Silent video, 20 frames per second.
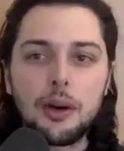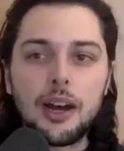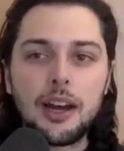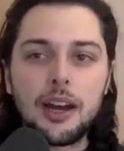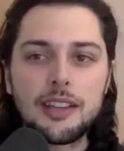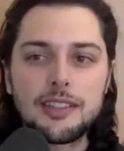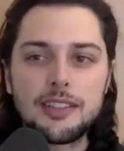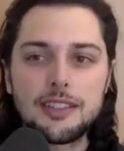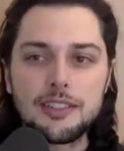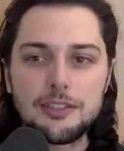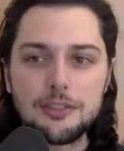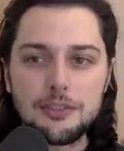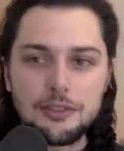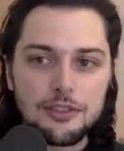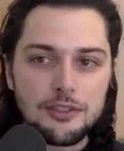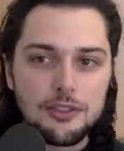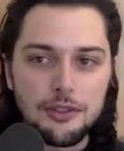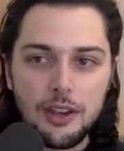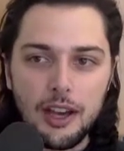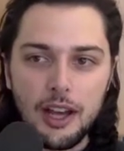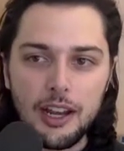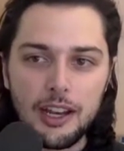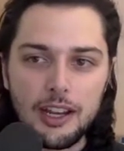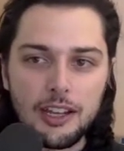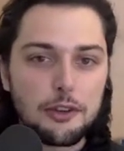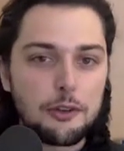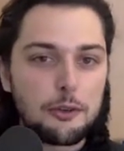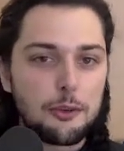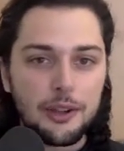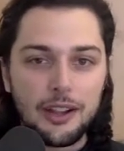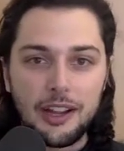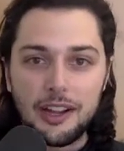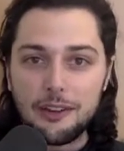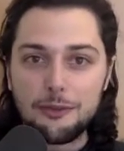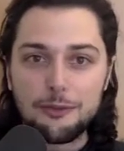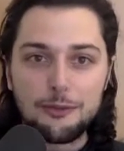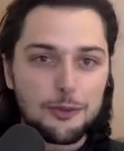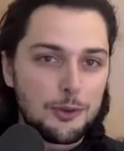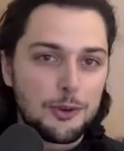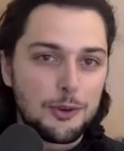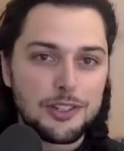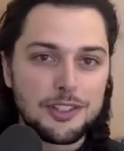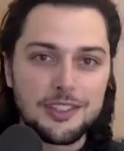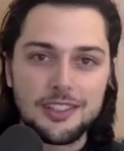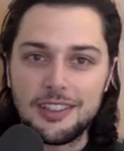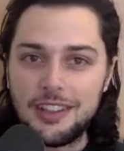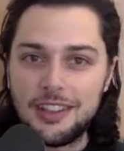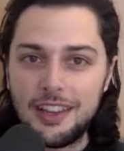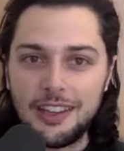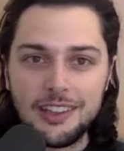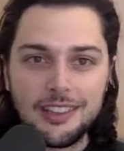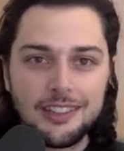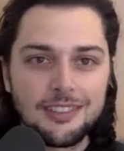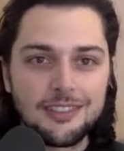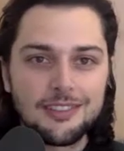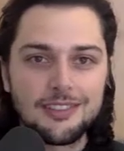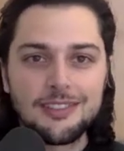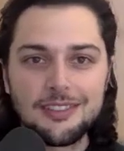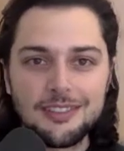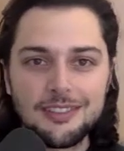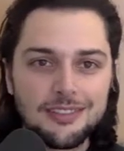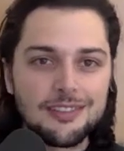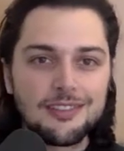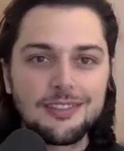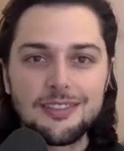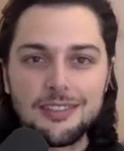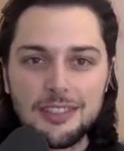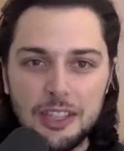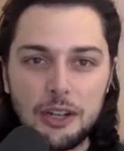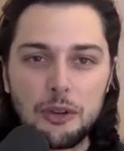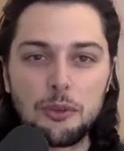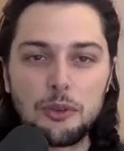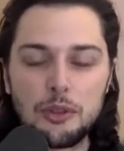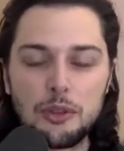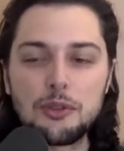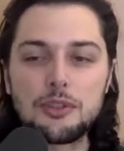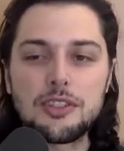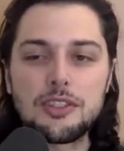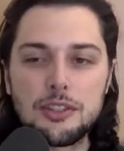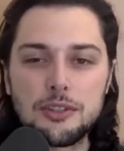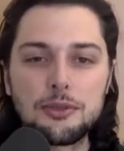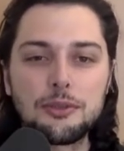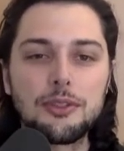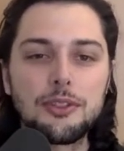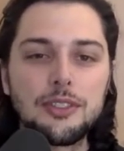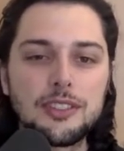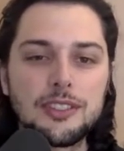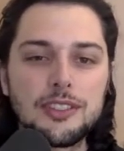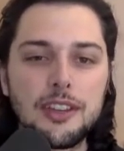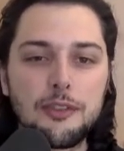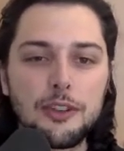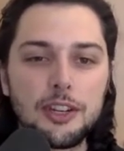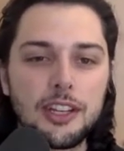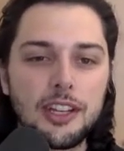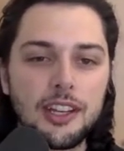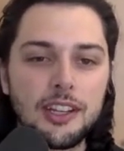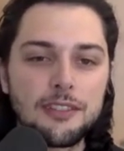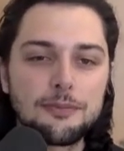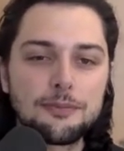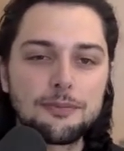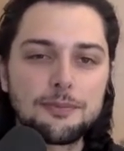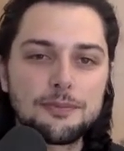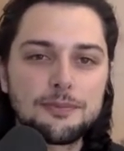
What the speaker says: wise, as soon as you got in, you were like forced to like, use the tools every day.